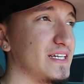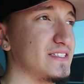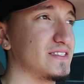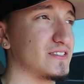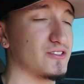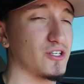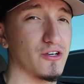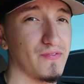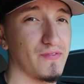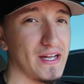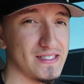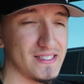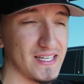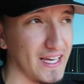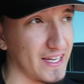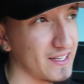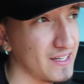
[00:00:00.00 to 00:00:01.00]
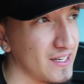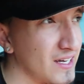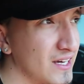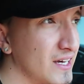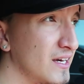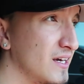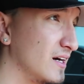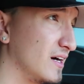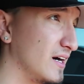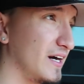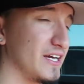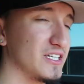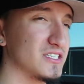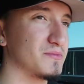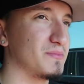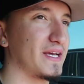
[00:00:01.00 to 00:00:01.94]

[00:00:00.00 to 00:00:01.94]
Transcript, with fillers: he's a certified tech. Uh, he was a